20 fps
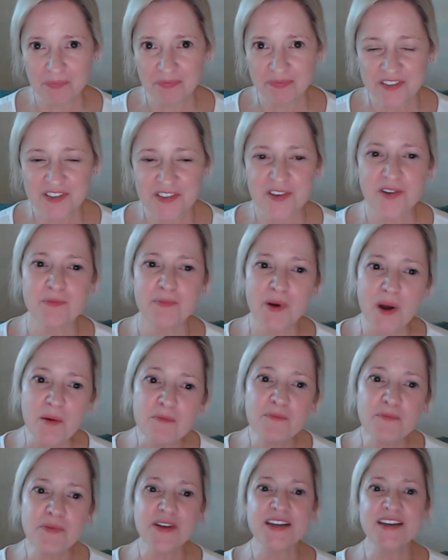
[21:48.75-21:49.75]
So the
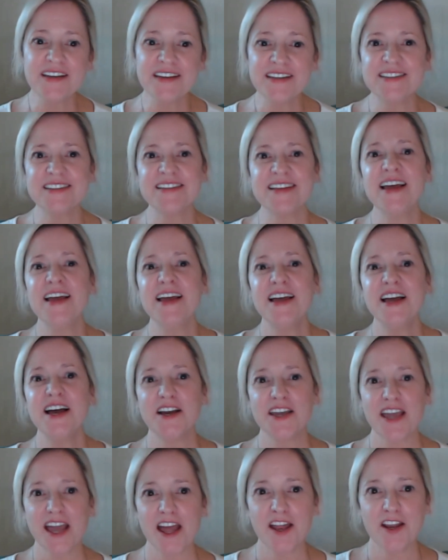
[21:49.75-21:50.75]
bump is,
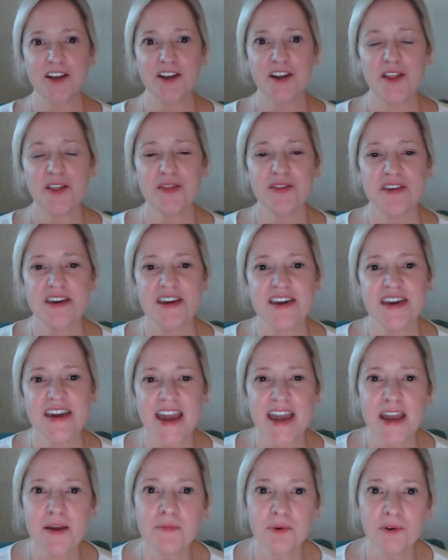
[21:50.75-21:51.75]
again, the
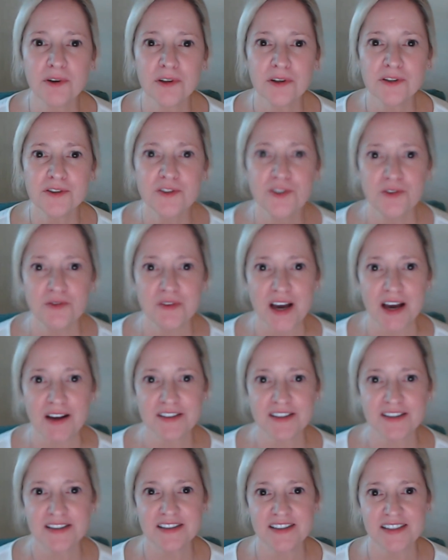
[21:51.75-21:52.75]
April
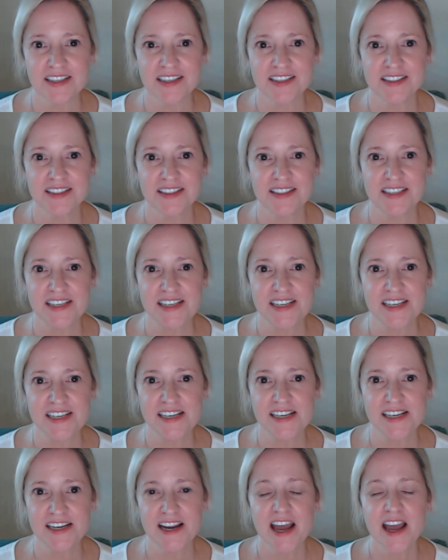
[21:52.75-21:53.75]

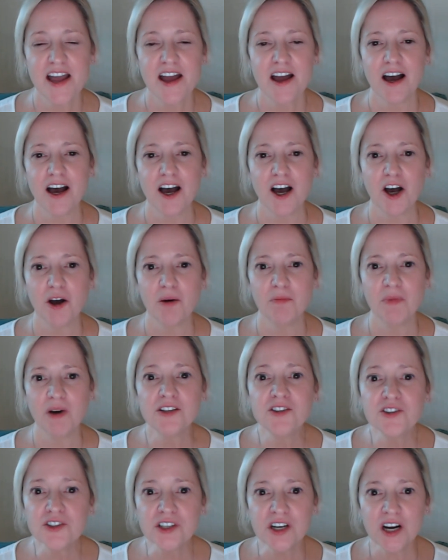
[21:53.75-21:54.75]
2016
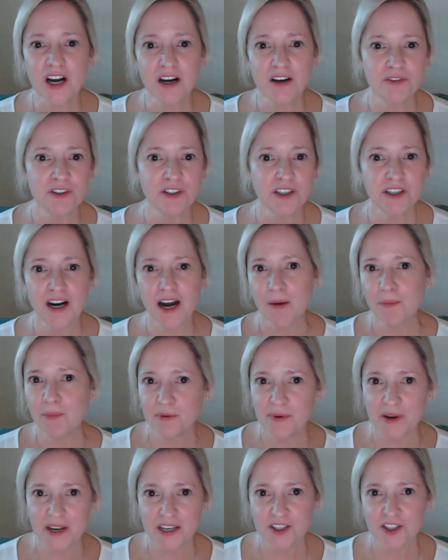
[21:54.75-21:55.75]
undercover
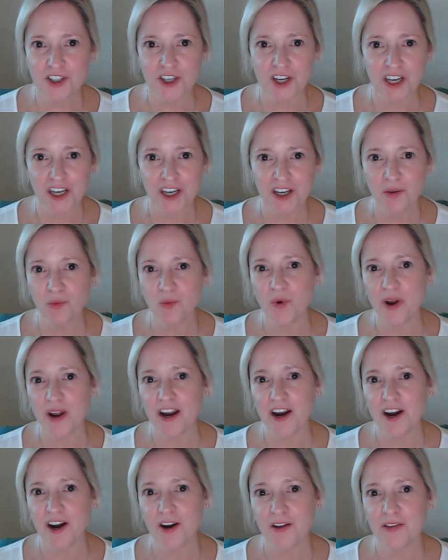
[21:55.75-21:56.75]
operation
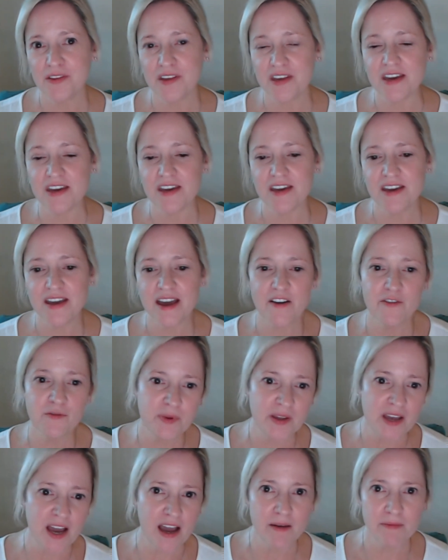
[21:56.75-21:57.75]
where the
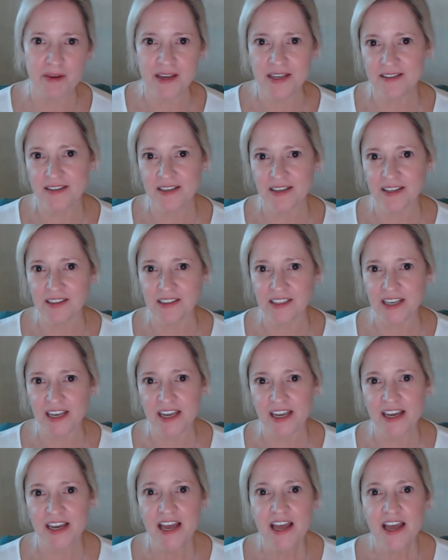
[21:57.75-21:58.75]
FBI
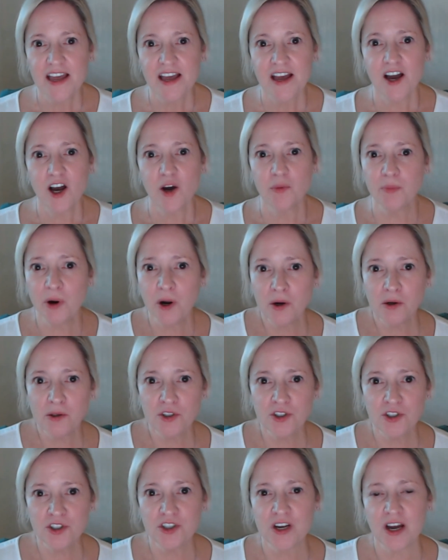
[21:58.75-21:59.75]
basically
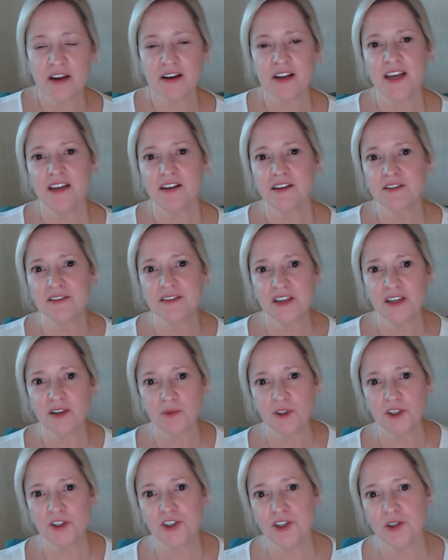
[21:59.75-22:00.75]
approached John Adelson
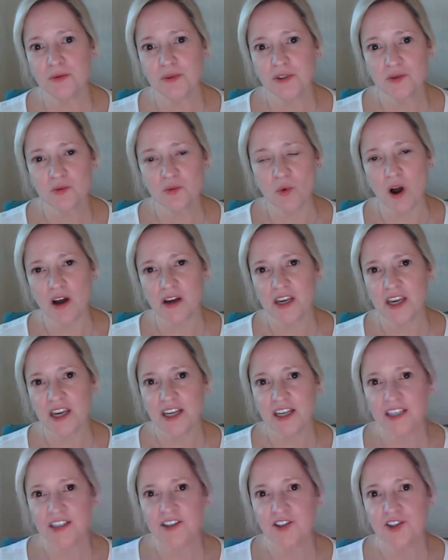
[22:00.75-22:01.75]
when she was
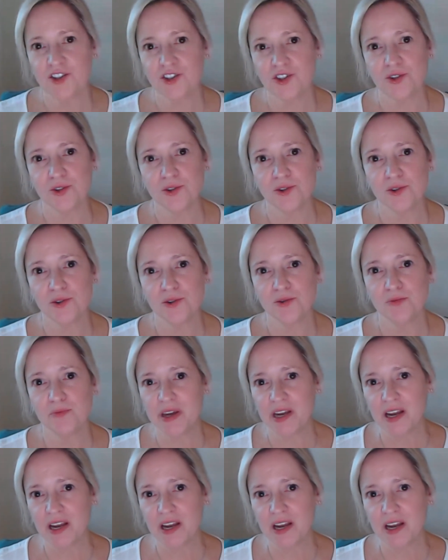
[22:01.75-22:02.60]
walking to pick